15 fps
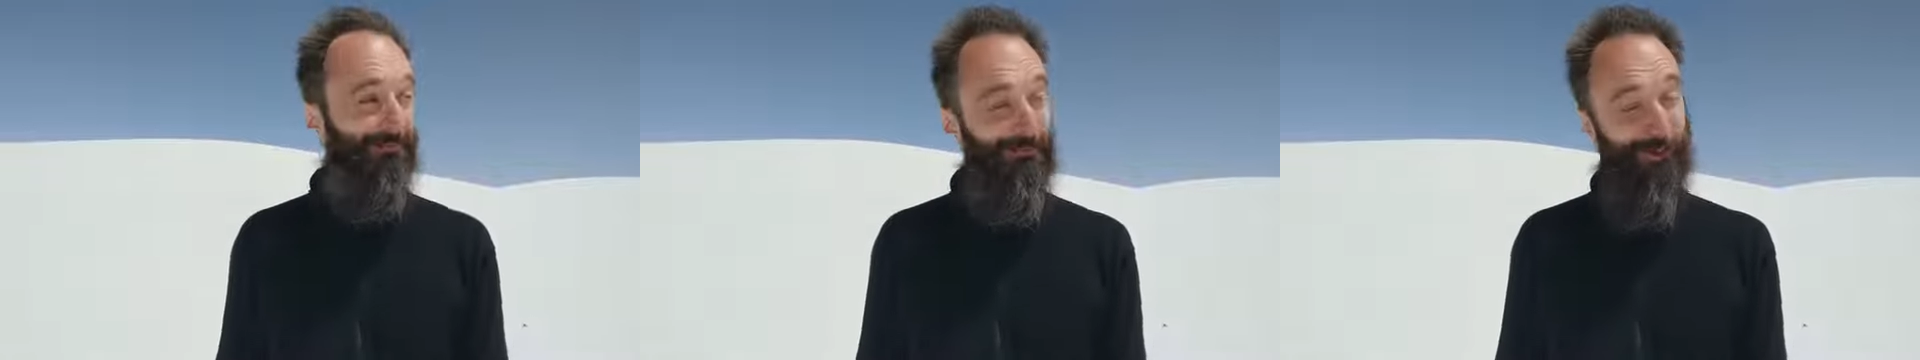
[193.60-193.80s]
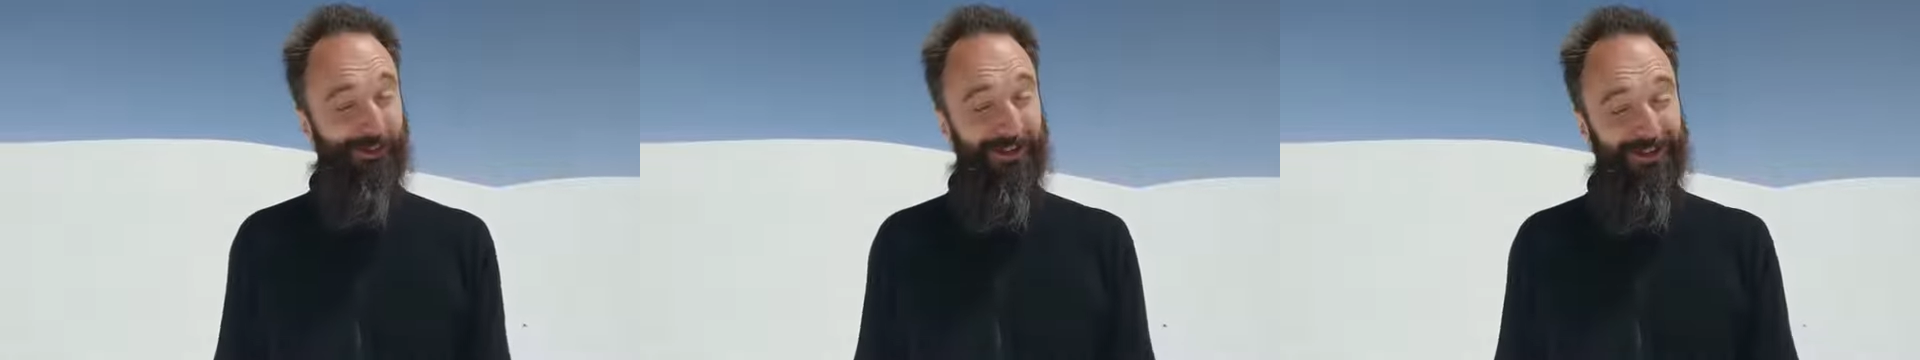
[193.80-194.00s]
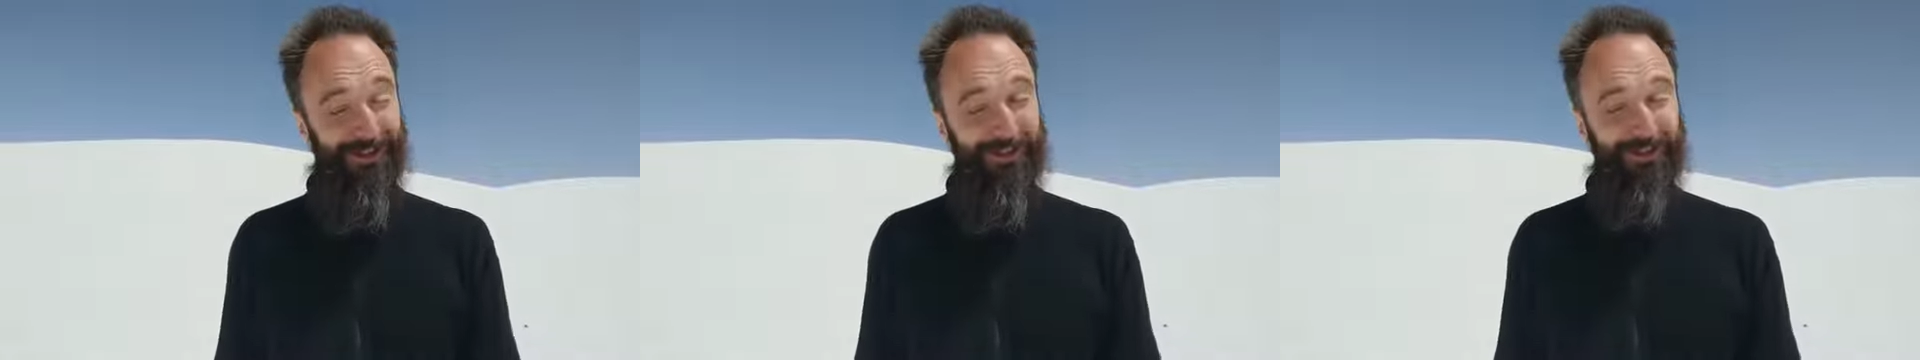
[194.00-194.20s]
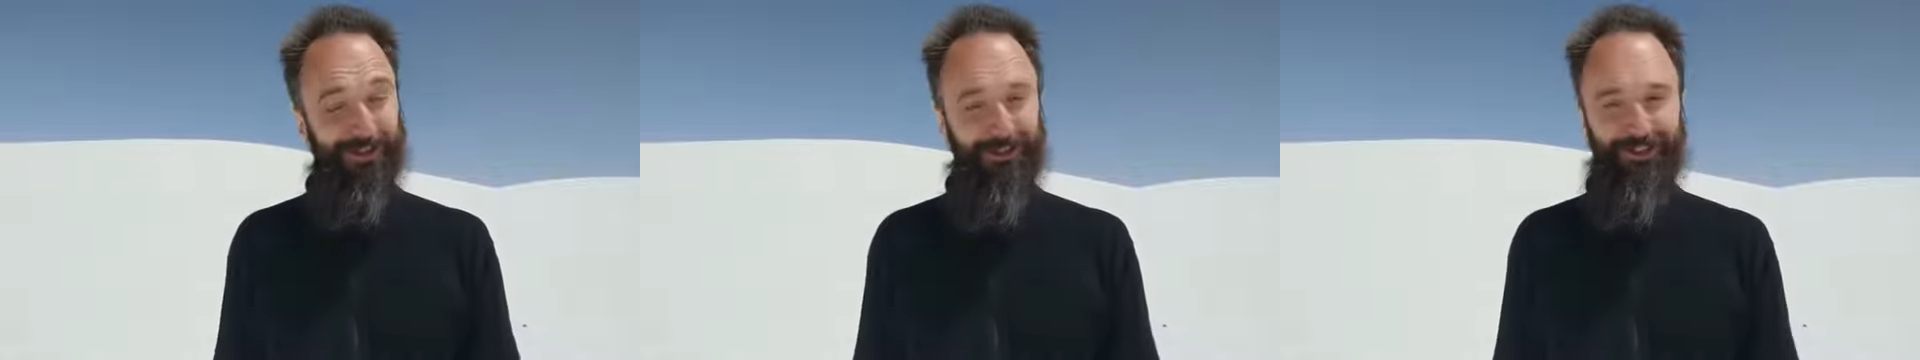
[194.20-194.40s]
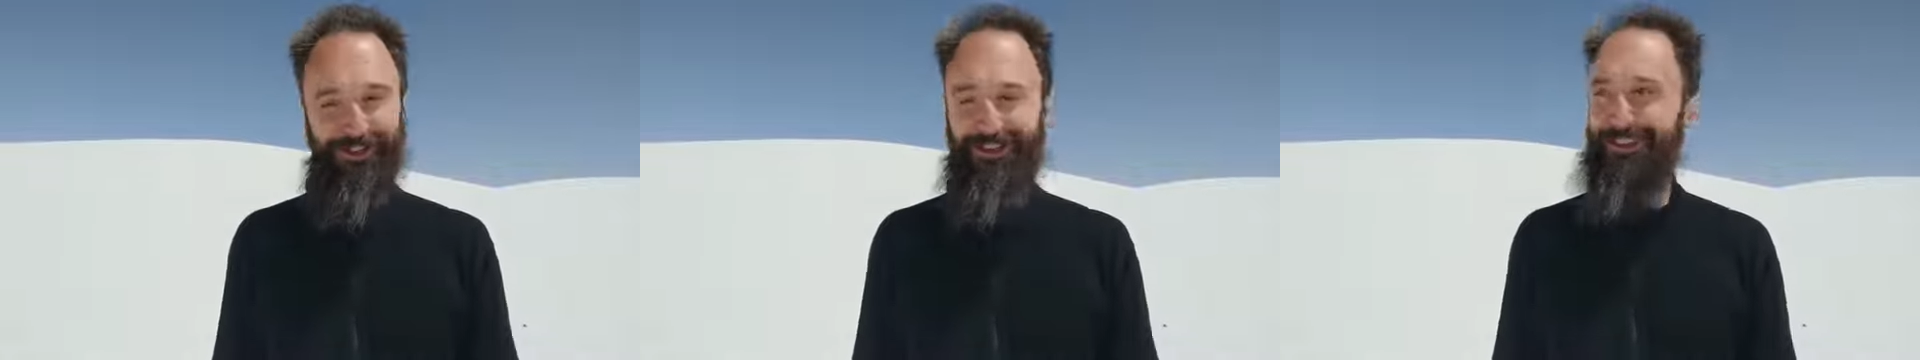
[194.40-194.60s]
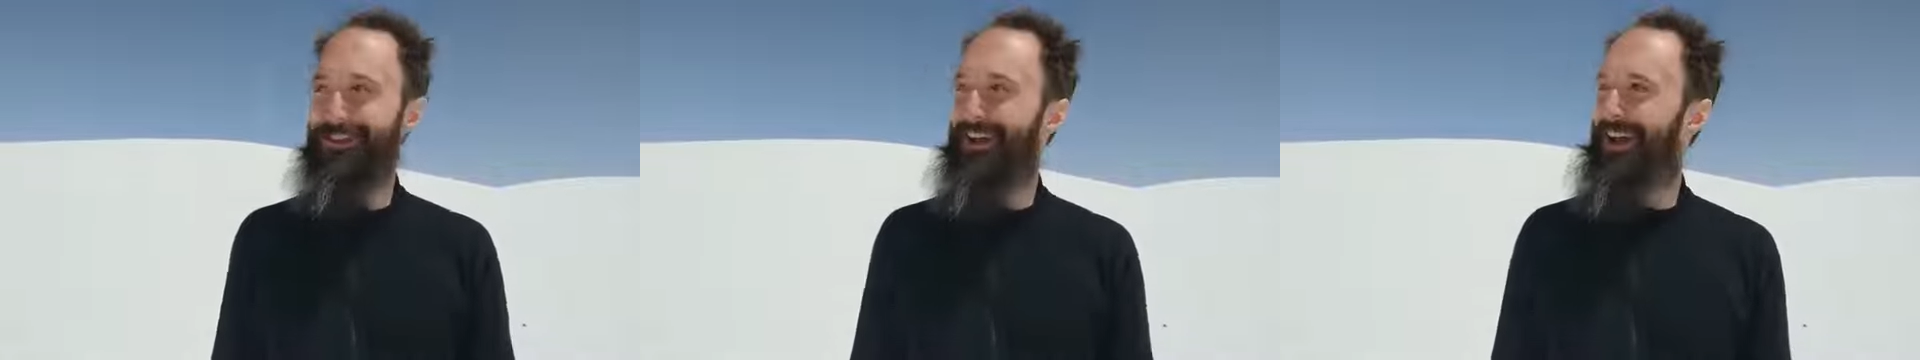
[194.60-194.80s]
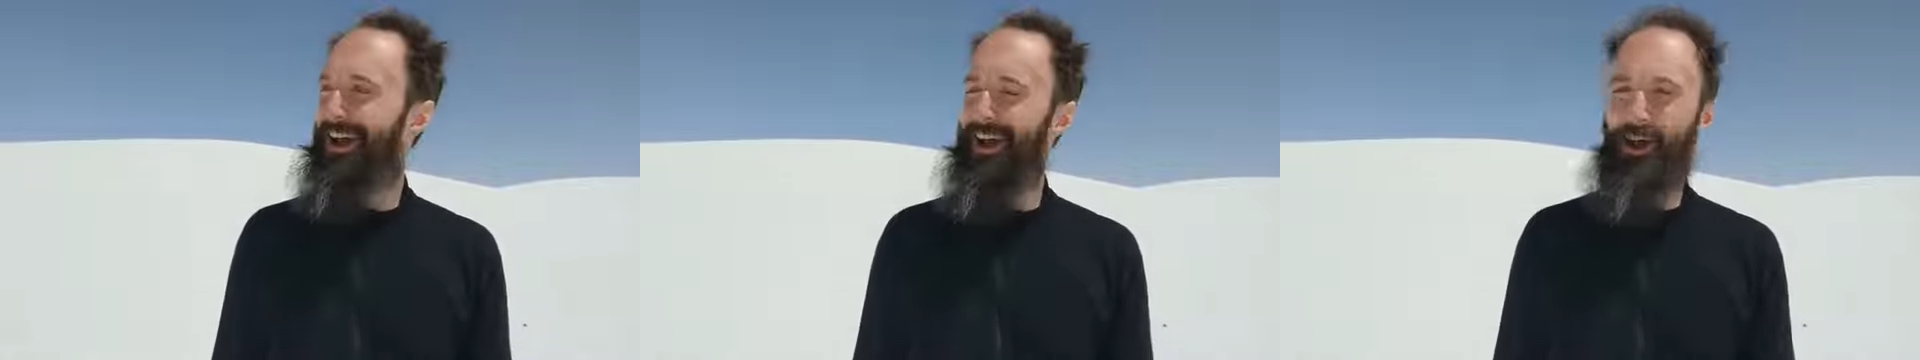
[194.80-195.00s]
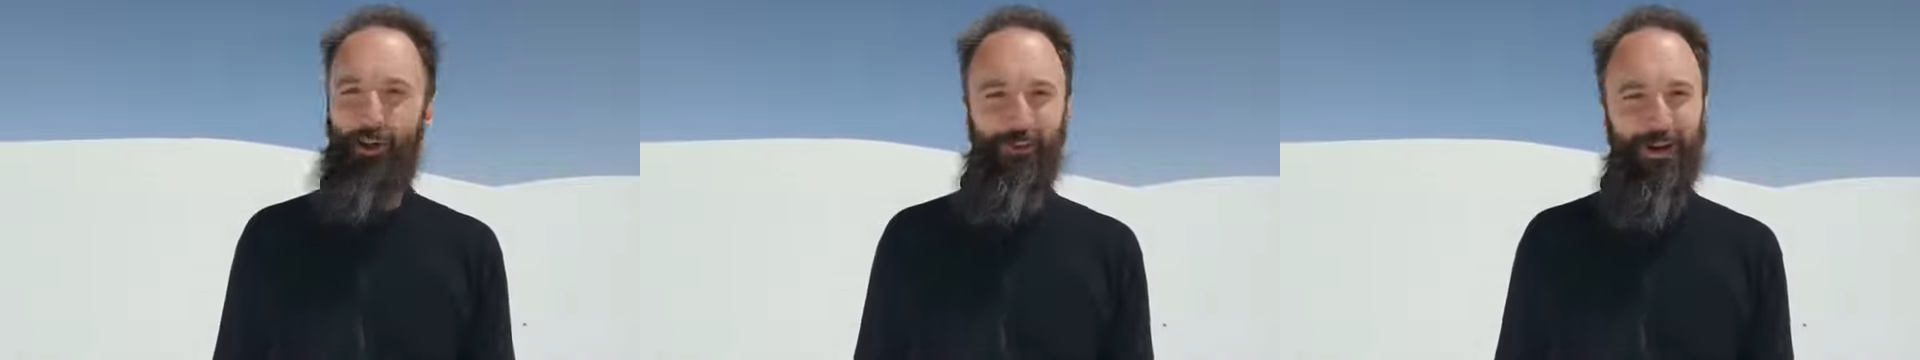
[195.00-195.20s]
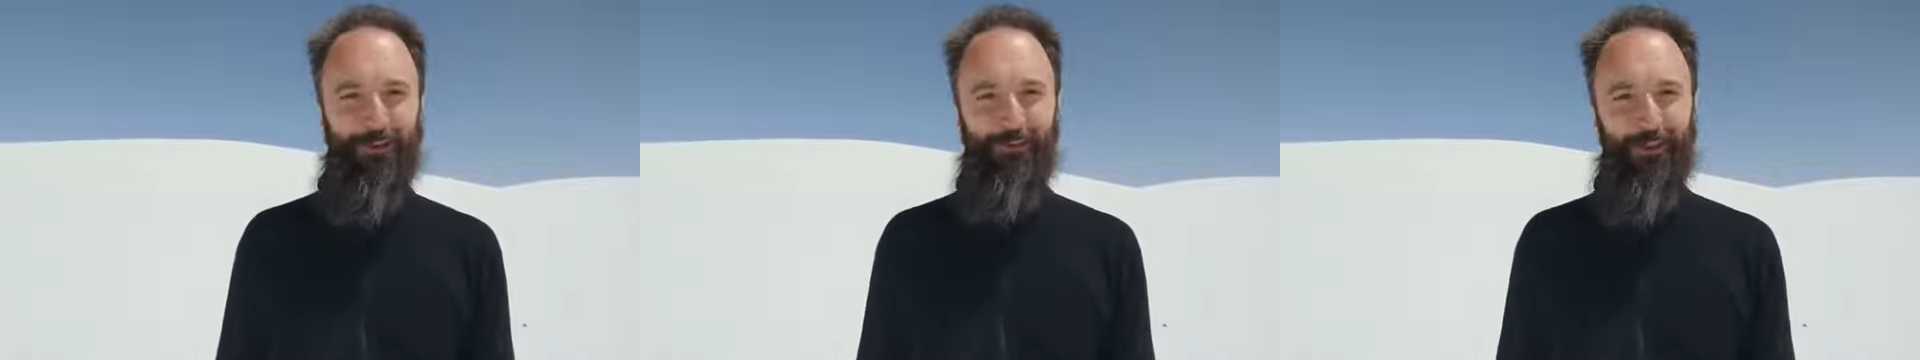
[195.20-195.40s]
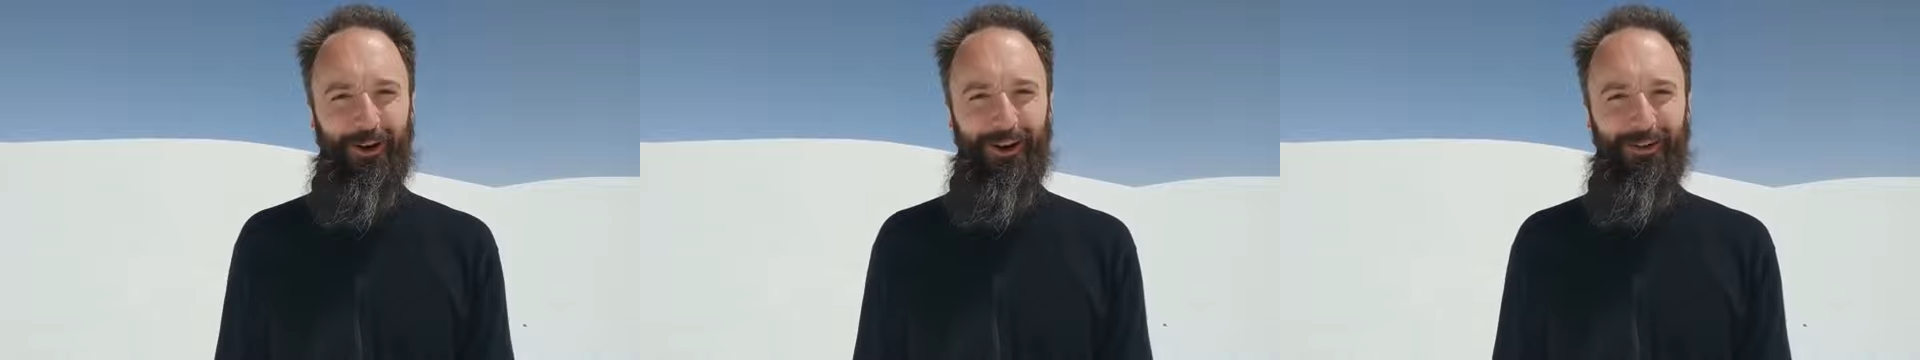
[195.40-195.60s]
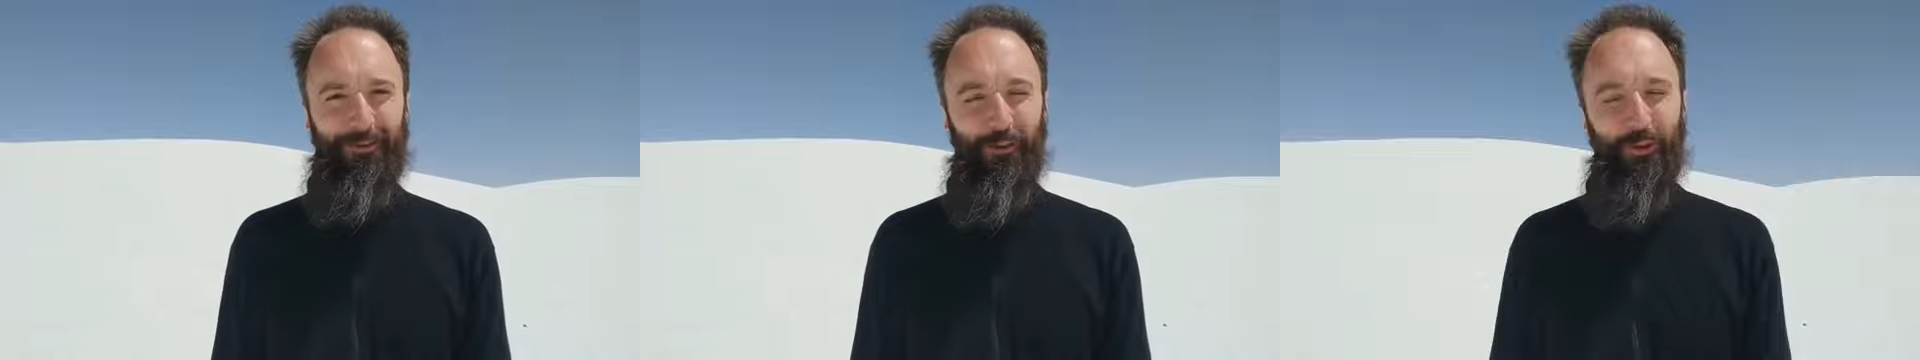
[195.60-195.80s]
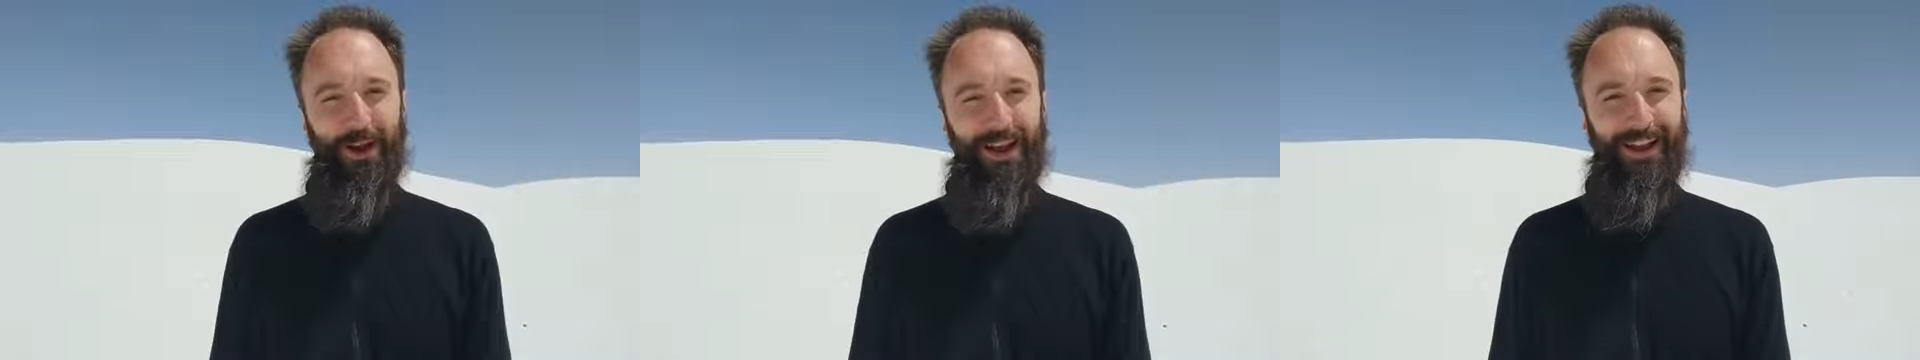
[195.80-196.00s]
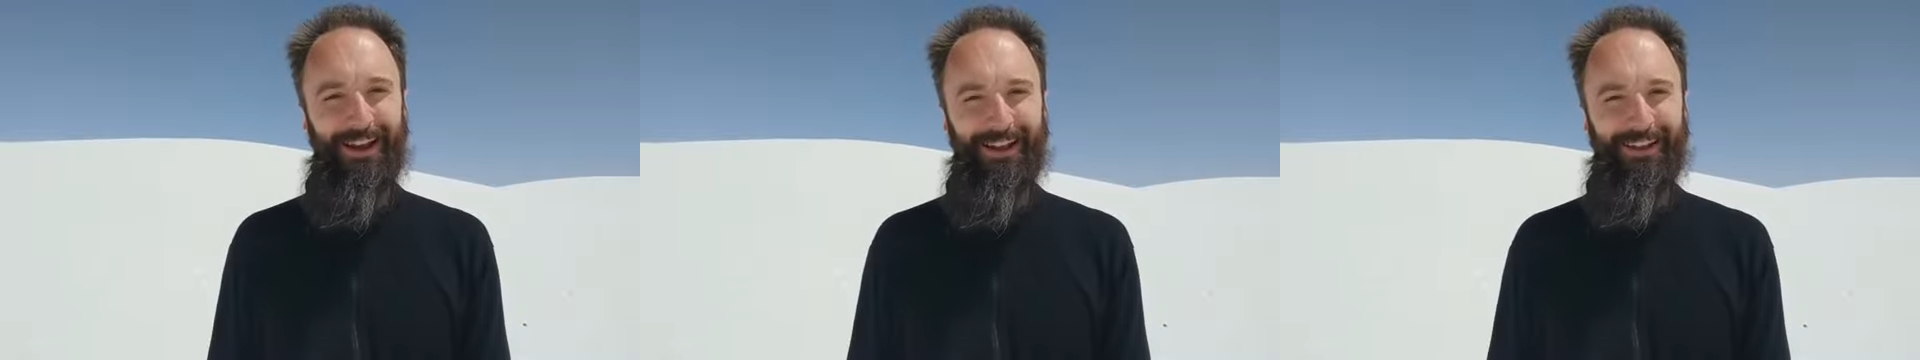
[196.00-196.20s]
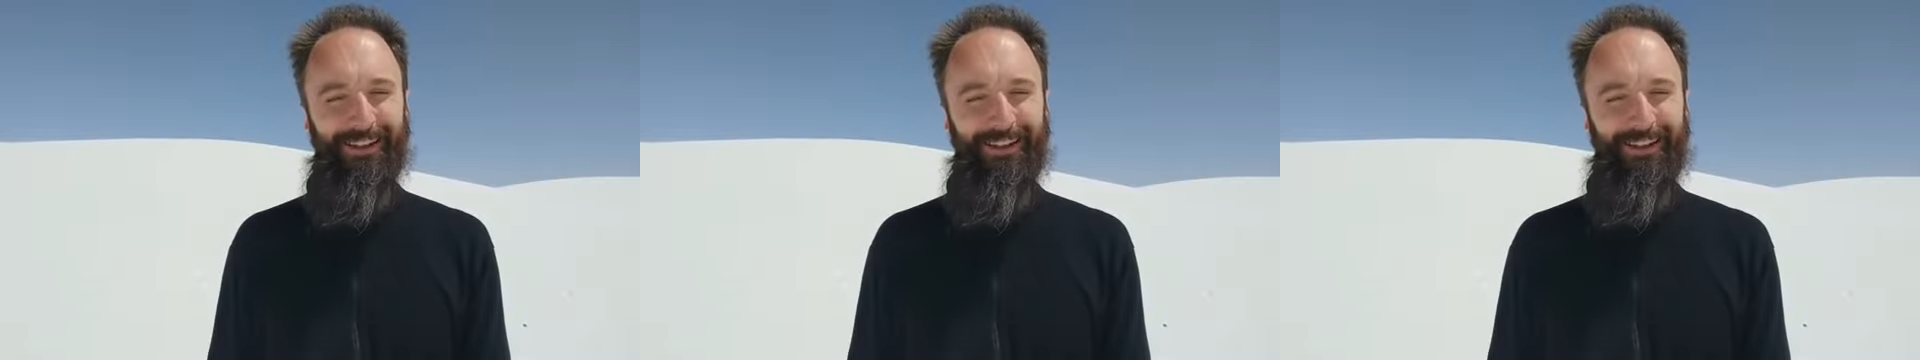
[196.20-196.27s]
So that's interesting. I hope I'm far enough away